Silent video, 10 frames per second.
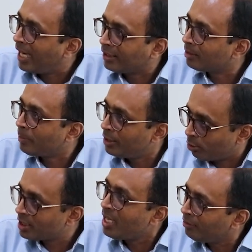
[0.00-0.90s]
either by
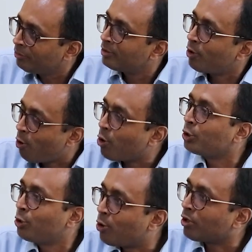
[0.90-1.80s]
yourself or
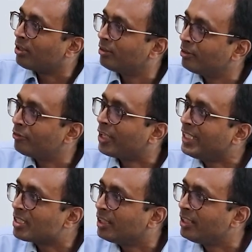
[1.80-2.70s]
your
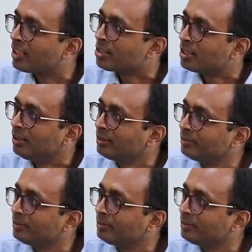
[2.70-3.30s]
friends in the industry?